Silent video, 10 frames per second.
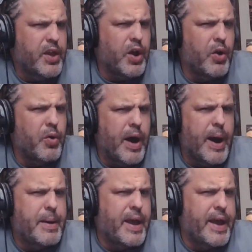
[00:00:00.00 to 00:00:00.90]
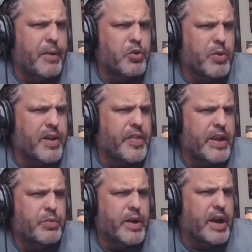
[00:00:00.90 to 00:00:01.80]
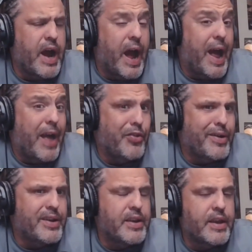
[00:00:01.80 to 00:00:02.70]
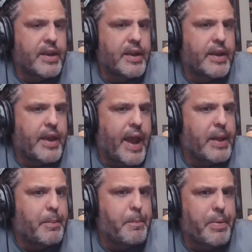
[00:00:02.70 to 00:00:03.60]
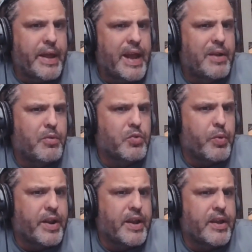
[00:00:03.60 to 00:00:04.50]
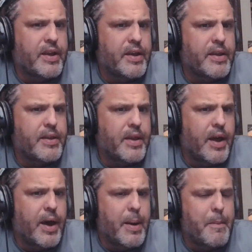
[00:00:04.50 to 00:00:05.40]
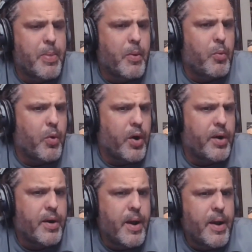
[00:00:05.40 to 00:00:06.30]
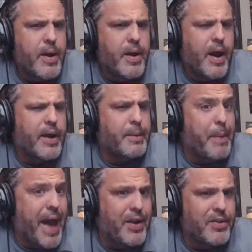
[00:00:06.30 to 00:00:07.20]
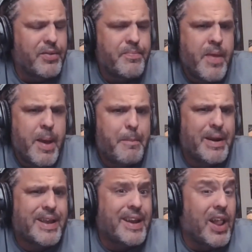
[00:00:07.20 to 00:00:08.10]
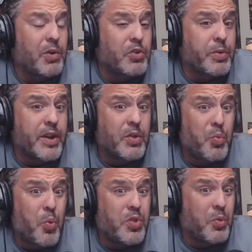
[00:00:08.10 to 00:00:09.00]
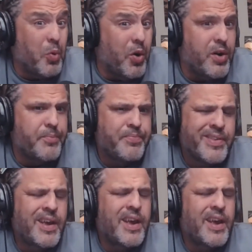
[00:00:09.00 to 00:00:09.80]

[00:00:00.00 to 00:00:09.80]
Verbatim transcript: You know, uh, it was one of the things where I, I thought Caleb Plant was winning um, the war, uh, the battle, but Canelo was winning the, the war.